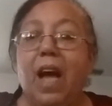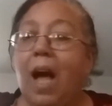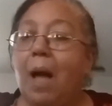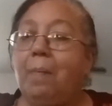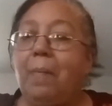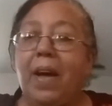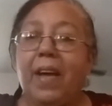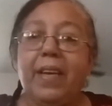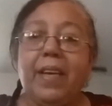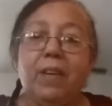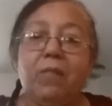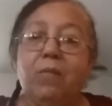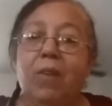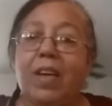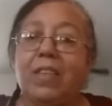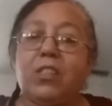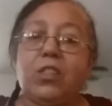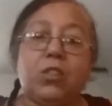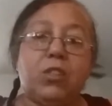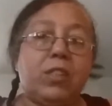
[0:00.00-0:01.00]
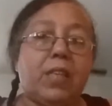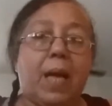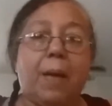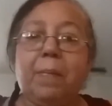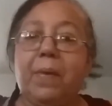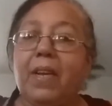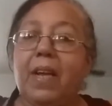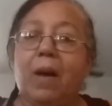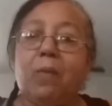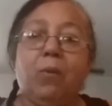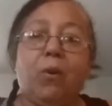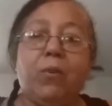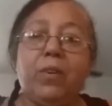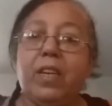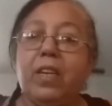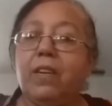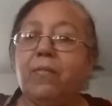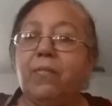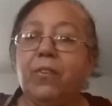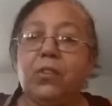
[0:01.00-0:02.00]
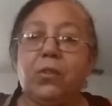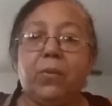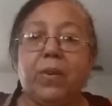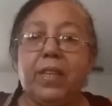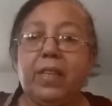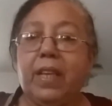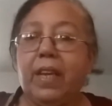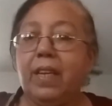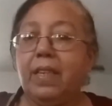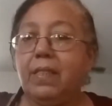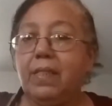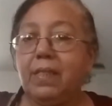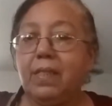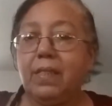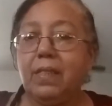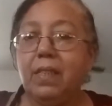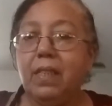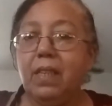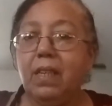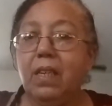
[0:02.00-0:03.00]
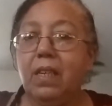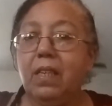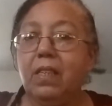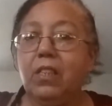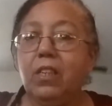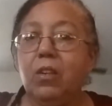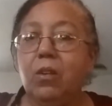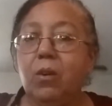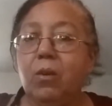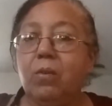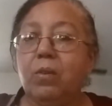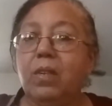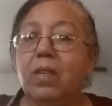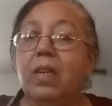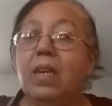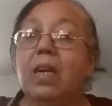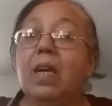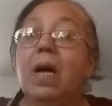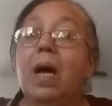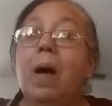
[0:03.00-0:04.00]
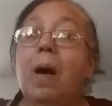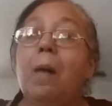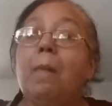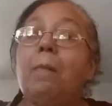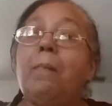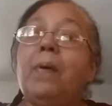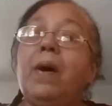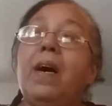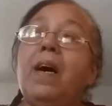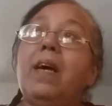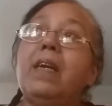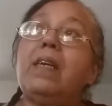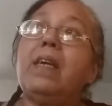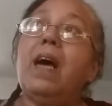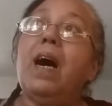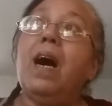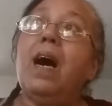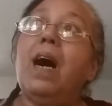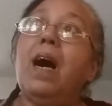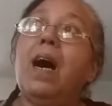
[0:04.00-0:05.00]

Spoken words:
I might eat rice today, but I won't eat it for 3 days, you know. But